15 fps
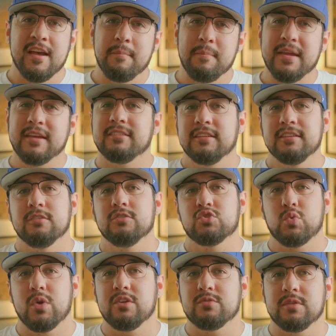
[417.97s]
make little
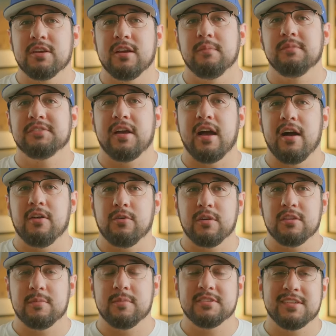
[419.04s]
tweaks when it comes to
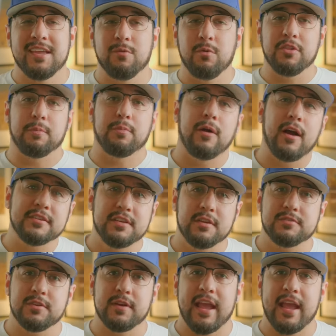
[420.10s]
algorithm and say, well, the processor